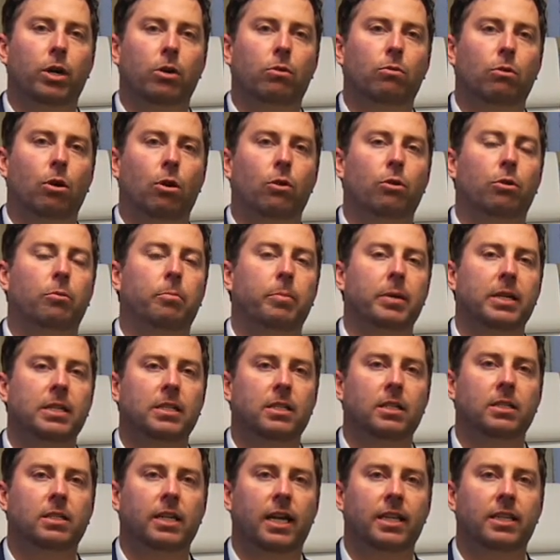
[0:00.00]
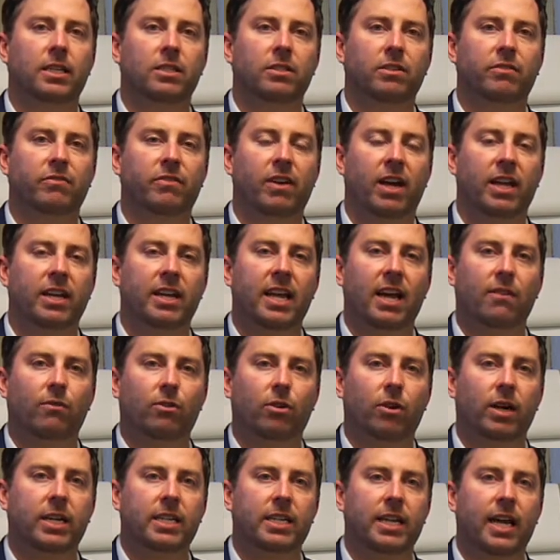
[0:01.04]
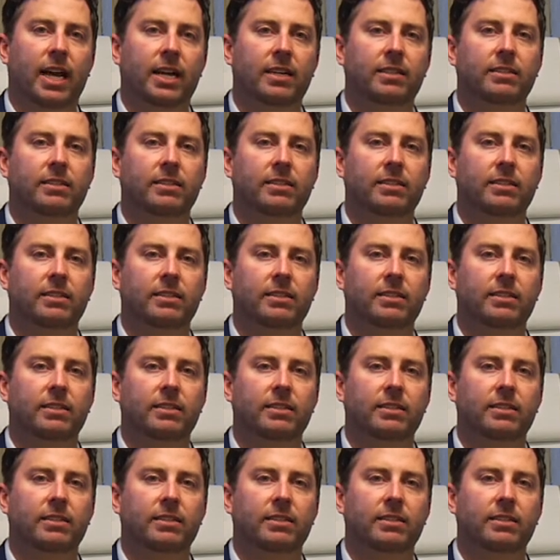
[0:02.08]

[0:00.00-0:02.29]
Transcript: grow their business at this event. Have a great day.